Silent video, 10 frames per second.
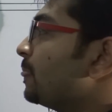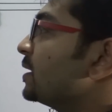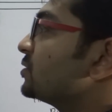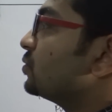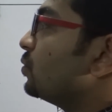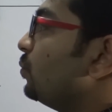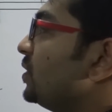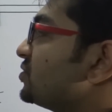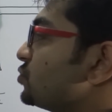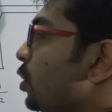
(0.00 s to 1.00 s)
So
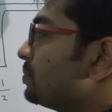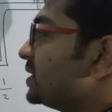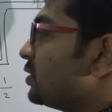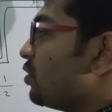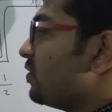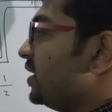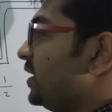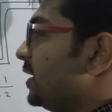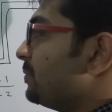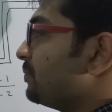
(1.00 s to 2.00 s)
we stops it over
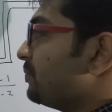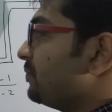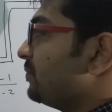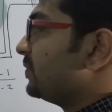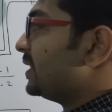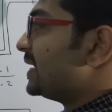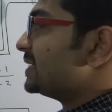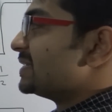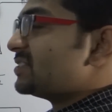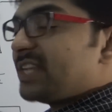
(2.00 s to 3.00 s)
here, that
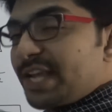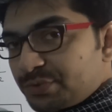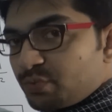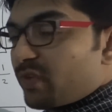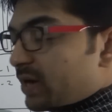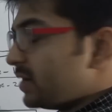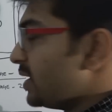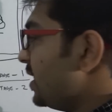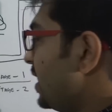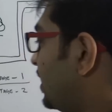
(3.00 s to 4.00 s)
is the stage one,
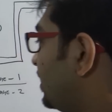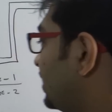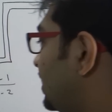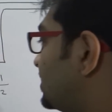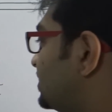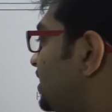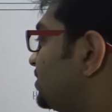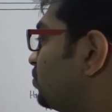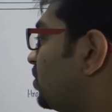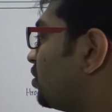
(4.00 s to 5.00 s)
that is
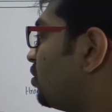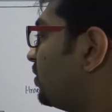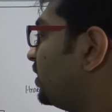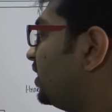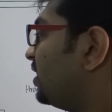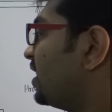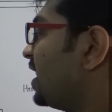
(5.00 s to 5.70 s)
stage one over here,